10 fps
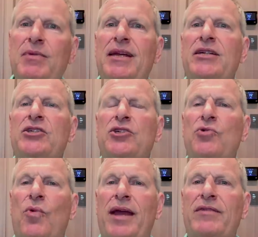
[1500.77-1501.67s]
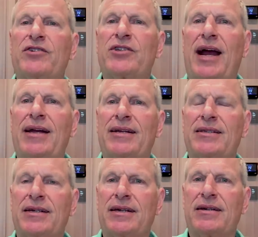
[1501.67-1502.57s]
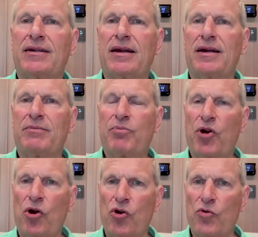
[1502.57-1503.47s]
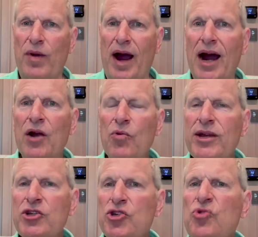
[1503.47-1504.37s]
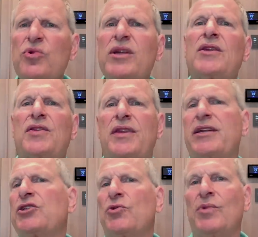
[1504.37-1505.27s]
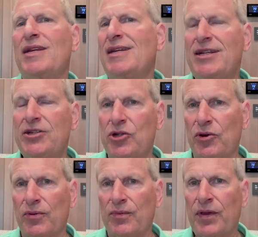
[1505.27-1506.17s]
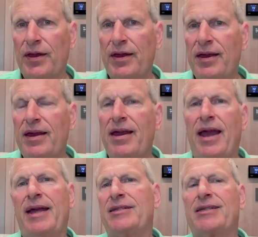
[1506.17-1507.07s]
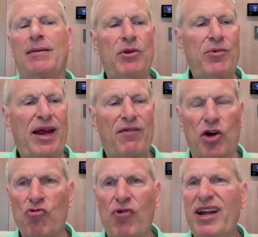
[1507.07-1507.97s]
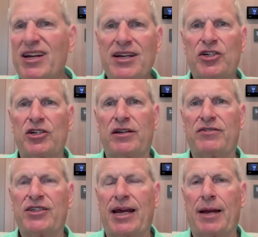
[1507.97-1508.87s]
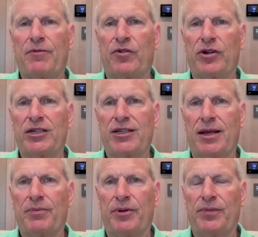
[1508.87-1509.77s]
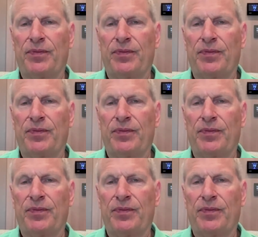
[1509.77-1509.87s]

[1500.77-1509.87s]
meetings as a way of starting to probe are we doing the things that we need to? And somebody would have a great initiative set up, for example.